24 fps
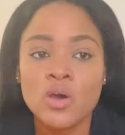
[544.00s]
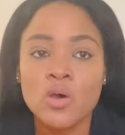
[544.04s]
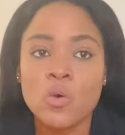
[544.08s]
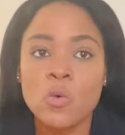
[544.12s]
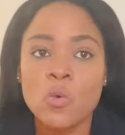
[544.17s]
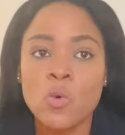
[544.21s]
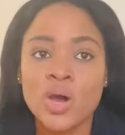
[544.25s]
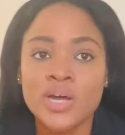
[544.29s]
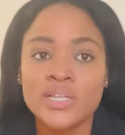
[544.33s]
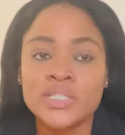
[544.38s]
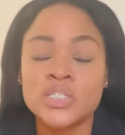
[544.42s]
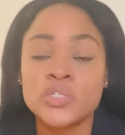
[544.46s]

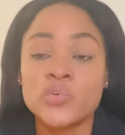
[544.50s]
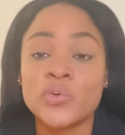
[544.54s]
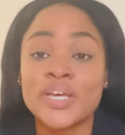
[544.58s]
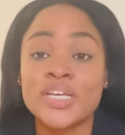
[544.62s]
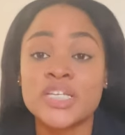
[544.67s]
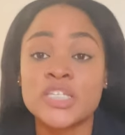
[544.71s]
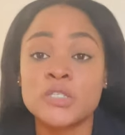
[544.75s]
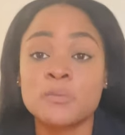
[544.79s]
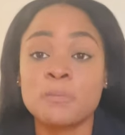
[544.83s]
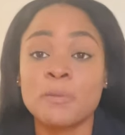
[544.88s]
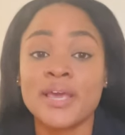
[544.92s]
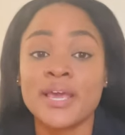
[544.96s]
what to
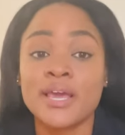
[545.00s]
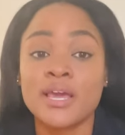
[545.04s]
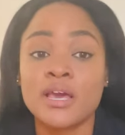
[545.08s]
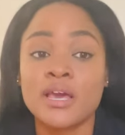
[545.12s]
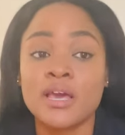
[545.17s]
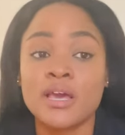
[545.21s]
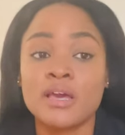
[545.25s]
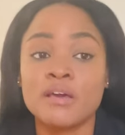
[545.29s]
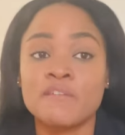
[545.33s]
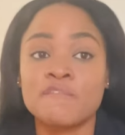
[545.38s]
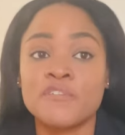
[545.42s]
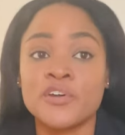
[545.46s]

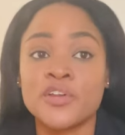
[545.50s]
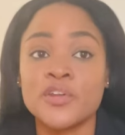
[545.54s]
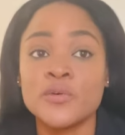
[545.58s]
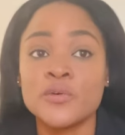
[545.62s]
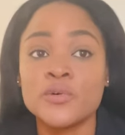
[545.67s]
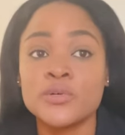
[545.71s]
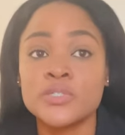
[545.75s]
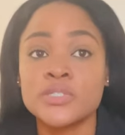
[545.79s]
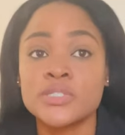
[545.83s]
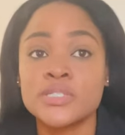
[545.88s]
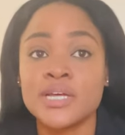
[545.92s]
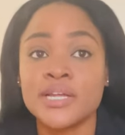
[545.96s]
expect for
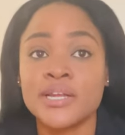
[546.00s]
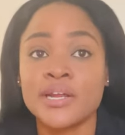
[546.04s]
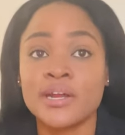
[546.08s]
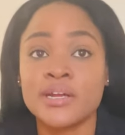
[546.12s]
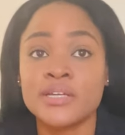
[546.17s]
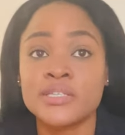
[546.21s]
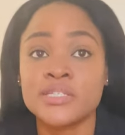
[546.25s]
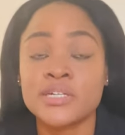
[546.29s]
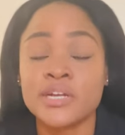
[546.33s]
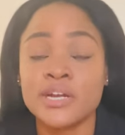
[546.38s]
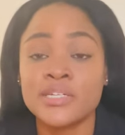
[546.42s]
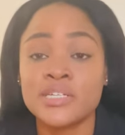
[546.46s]
those that are
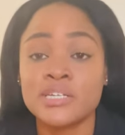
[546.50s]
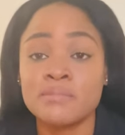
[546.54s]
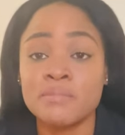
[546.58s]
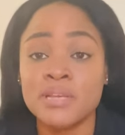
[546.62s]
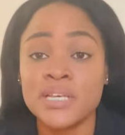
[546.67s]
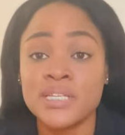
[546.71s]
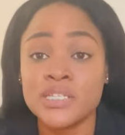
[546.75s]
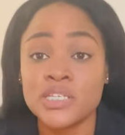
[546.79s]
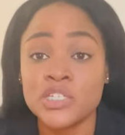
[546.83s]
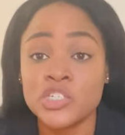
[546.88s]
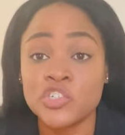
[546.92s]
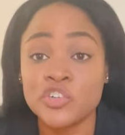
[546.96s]
starting
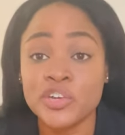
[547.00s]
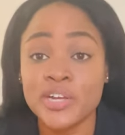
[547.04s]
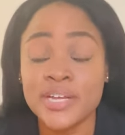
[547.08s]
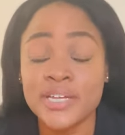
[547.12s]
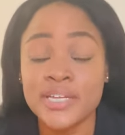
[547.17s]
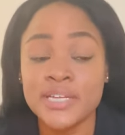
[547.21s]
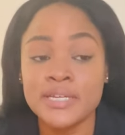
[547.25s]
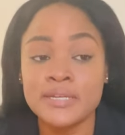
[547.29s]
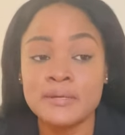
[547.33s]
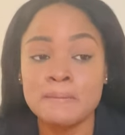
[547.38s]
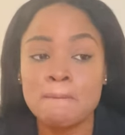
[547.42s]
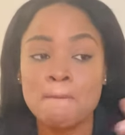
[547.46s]
basic
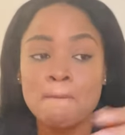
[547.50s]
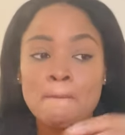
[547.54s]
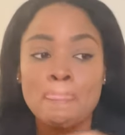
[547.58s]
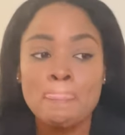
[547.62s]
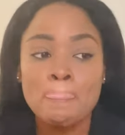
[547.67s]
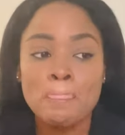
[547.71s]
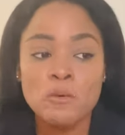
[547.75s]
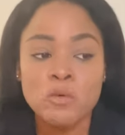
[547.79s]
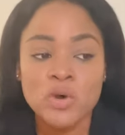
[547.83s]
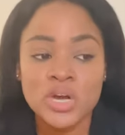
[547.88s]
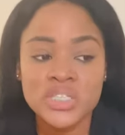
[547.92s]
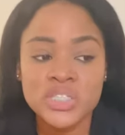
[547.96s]
training
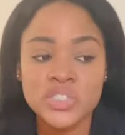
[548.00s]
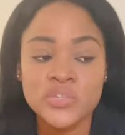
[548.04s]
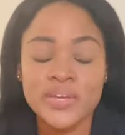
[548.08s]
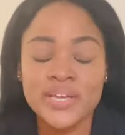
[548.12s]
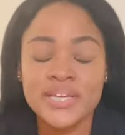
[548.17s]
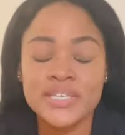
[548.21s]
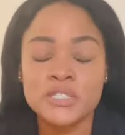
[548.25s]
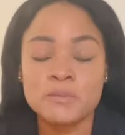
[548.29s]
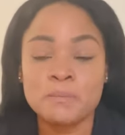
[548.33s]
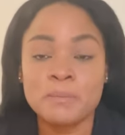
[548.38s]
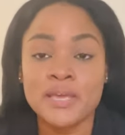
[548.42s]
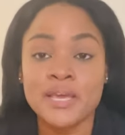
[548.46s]
what to
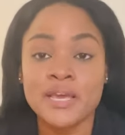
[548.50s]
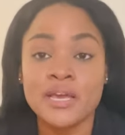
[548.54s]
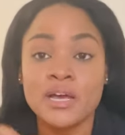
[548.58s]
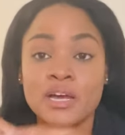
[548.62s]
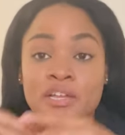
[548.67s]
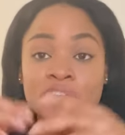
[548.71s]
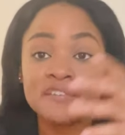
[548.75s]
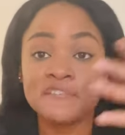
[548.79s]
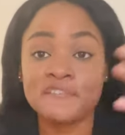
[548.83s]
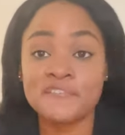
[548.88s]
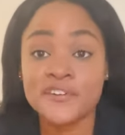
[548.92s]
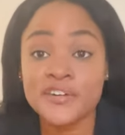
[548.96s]
expect
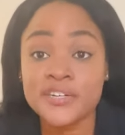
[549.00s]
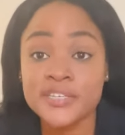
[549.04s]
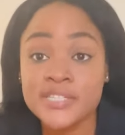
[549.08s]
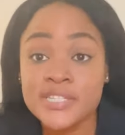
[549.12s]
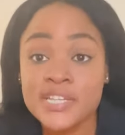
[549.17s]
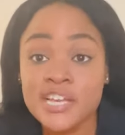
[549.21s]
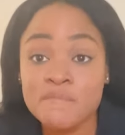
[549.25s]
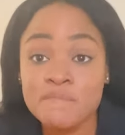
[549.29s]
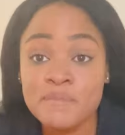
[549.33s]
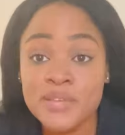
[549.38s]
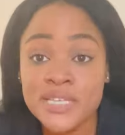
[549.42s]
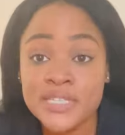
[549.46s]
on the first
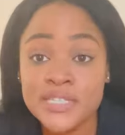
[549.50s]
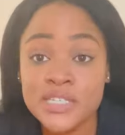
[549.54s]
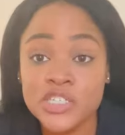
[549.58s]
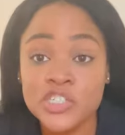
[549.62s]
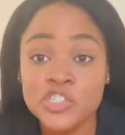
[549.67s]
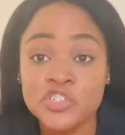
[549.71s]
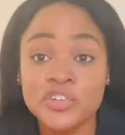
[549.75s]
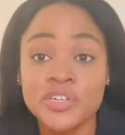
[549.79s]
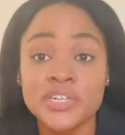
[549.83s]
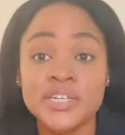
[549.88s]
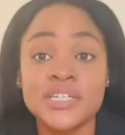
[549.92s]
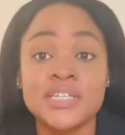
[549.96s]
day of basic
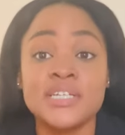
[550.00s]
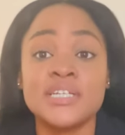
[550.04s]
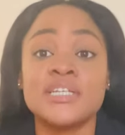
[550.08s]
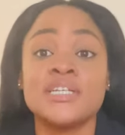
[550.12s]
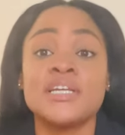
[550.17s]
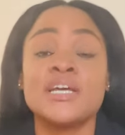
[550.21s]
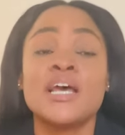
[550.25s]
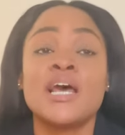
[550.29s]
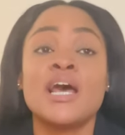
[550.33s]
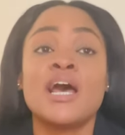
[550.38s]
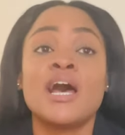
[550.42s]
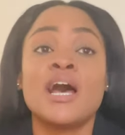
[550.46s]

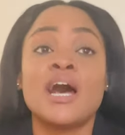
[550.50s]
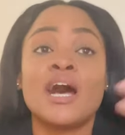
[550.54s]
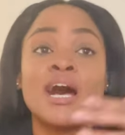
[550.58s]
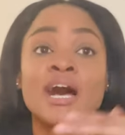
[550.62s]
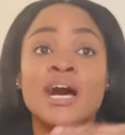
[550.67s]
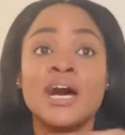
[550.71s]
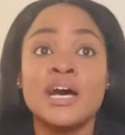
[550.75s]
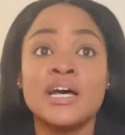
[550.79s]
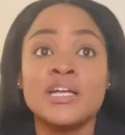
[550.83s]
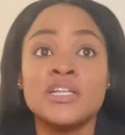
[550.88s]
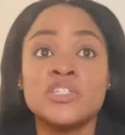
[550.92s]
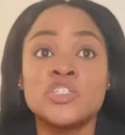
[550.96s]
training
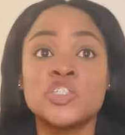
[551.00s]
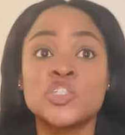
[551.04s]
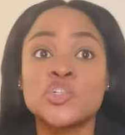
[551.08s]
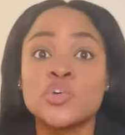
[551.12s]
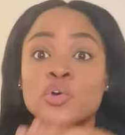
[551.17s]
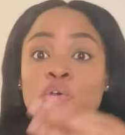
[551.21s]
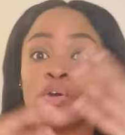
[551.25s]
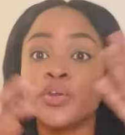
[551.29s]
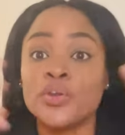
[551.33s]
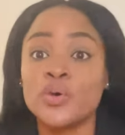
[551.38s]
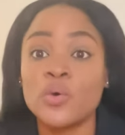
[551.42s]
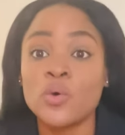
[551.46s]
and
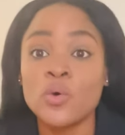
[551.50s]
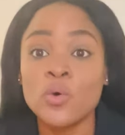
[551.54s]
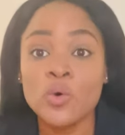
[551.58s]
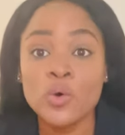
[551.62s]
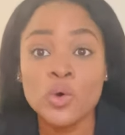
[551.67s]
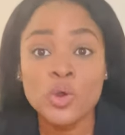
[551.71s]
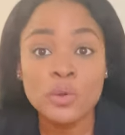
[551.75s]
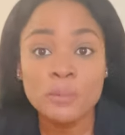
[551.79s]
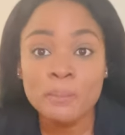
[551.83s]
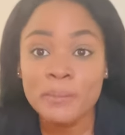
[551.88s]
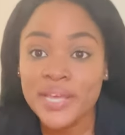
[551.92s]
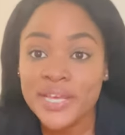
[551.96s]
throughout the
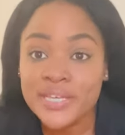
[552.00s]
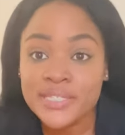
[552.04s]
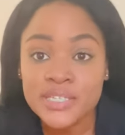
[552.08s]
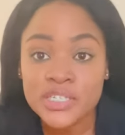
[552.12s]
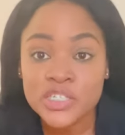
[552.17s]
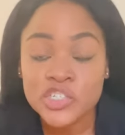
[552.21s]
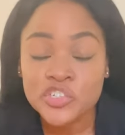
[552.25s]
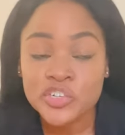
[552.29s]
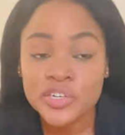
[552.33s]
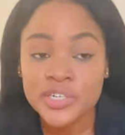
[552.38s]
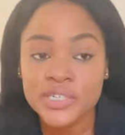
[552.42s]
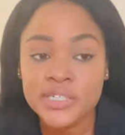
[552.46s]
whole basic
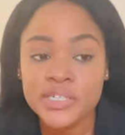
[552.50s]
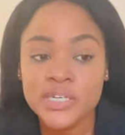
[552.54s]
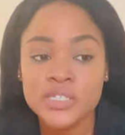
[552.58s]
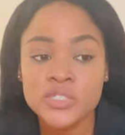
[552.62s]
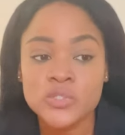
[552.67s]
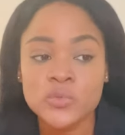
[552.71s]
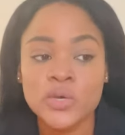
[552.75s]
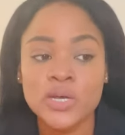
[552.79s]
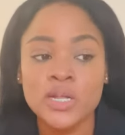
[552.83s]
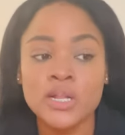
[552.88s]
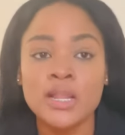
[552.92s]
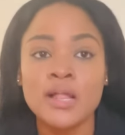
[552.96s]
training as
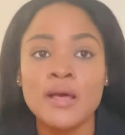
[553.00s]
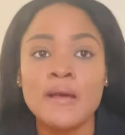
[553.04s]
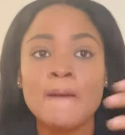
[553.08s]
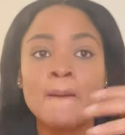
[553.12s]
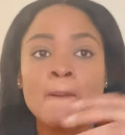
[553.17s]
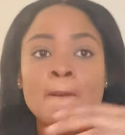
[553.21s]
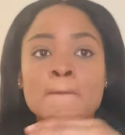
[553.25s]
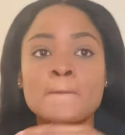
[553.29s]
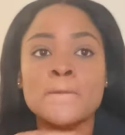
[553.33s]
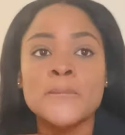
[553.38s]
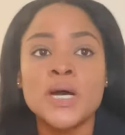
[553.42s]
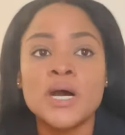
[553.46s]
well.
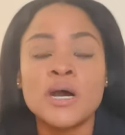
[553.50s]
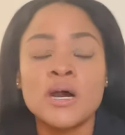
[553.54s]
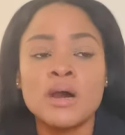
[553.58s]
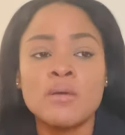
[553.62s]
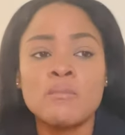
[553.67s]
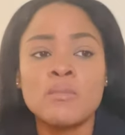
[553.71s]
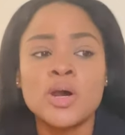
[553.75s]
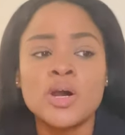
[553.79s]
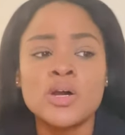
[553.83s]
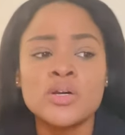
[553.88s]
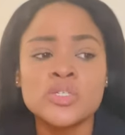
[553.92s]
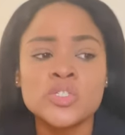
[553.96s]

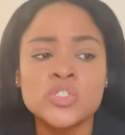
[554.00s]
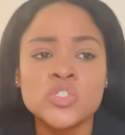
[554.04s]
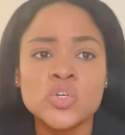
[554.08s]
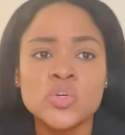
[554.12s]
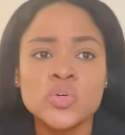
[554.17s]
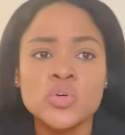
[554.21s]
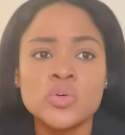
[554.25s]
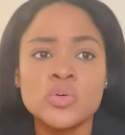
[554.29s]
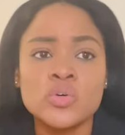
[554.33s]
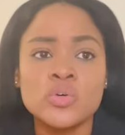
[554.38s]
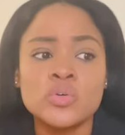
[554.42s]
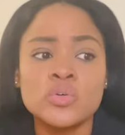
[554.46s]
Um,
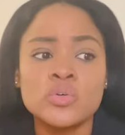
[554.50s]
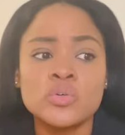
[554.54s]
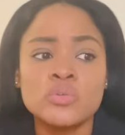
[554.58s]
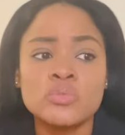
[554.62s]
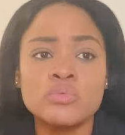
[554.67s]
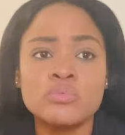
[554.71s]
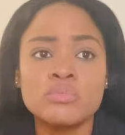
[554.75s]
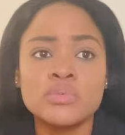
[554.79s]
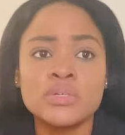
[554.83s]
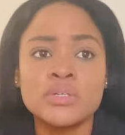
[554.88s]
also,